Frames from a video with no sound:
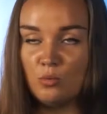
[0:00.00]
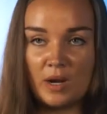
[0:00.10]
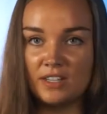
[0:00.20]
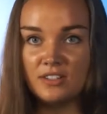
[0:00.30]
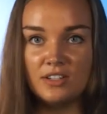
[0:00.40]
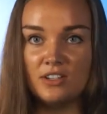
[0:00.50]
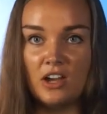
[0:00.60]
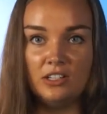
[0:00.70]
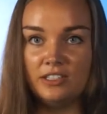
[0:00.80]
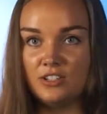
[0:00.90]
wasted
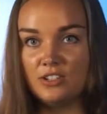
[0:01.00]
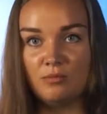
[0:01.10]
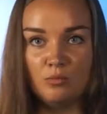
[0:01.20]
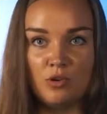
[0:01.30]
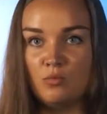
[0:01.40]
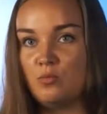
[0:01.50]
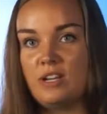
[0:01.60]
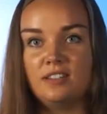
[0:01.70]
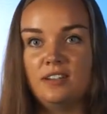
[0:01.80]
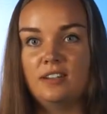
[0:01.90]
knowledge, no
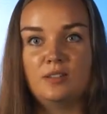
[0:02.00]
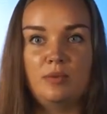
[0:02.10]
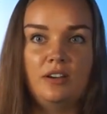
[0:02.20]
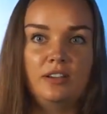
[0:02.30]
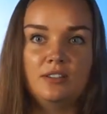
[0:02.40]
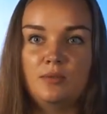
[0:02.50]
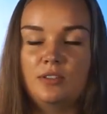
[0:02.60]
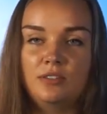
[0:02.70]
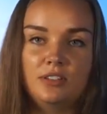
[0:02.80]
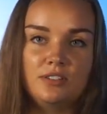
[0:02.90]
wasted experience,
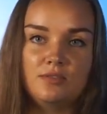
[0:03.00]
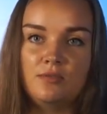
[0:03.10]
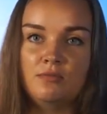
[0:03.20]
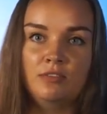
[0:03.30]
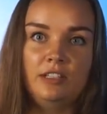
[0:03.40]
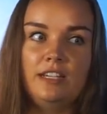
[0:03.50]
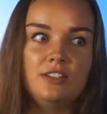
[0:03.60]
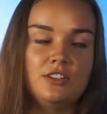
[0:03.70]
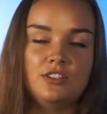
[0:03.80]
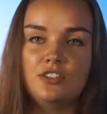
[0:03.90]
whether it's
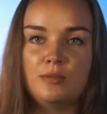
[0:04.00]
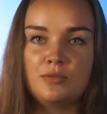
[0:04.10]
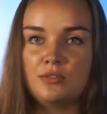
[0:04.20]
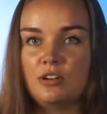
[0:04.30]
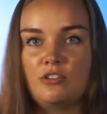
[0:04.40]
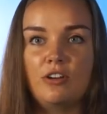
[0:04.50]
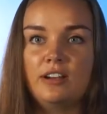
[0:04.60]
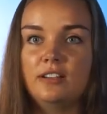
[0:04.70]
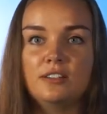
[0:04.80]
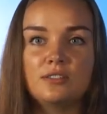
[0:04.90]
relationships or a
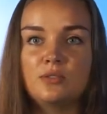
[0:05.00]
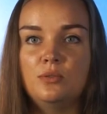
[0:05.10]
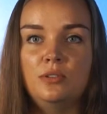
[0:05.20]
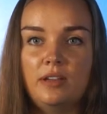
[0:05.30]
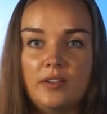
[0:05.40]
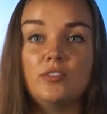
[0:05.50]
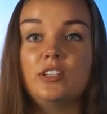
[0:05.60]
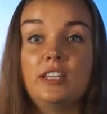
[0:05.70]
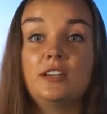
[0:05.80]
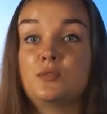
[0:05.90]
credit in school.
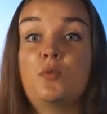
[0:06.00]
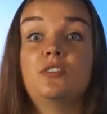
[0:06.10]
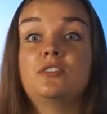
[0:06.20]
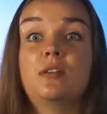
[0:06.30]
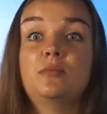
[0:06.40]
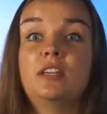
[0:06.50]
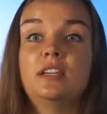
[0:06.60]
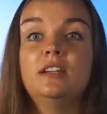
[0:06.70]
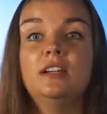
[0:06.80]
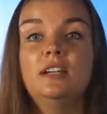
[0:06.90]
Everything is worth
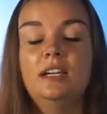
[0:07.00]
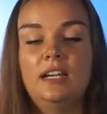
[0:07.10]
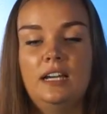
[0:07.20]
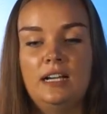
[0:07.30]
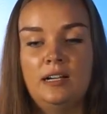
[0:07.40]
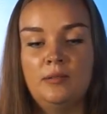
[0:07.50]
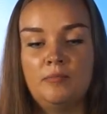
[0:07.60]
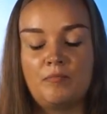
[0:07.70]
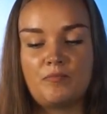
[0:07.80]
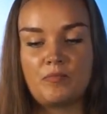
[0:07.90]
something.
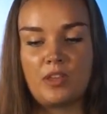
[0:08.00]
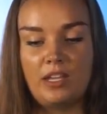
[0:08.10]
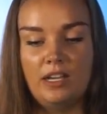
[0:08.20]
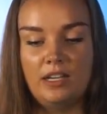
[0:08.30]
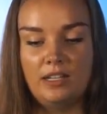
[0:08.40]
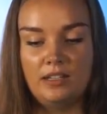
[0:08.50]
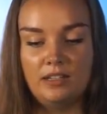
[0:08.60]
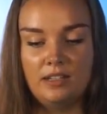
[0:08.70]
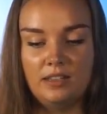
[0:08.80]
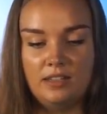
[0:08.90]

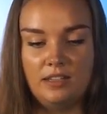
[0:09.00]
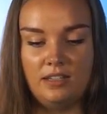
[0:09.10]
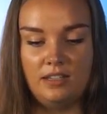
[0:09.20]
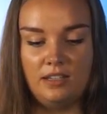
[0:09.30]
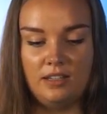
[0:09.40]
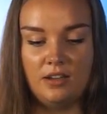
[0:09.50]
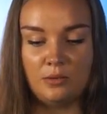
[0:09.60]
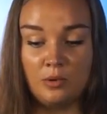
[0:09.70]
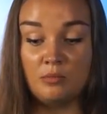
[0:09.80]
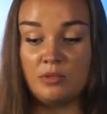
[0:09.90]
And the
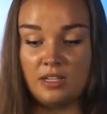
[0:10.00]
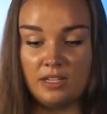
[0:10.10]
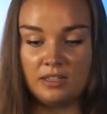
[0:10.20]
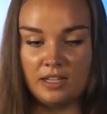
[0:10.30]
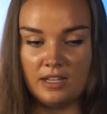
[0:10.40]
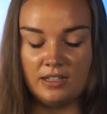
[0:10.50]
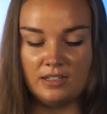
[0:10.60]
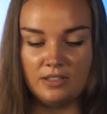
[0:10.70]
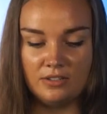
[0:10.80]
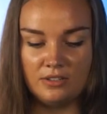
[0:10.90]
other one being that
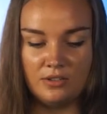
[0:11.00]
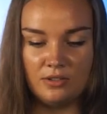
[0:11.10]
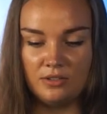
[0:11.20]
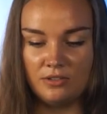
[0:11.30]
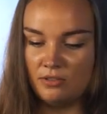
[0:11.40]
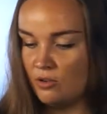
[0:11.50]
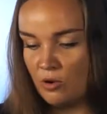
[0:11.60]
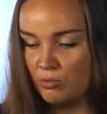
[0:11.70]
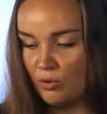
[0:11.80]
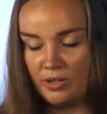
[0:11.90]
there's
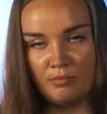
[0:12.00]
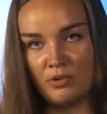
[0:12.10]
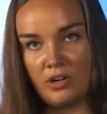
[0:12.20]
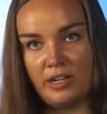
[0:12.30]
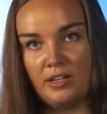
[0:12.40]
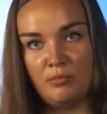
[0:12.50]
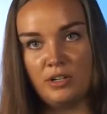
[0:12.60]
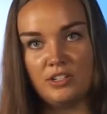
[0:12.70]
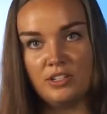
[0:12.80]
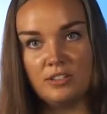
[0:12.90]
no point in burning any
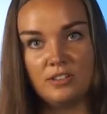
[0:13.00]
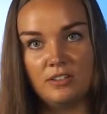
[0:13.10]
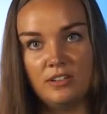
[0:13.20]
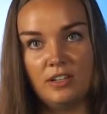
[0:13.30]
bridges.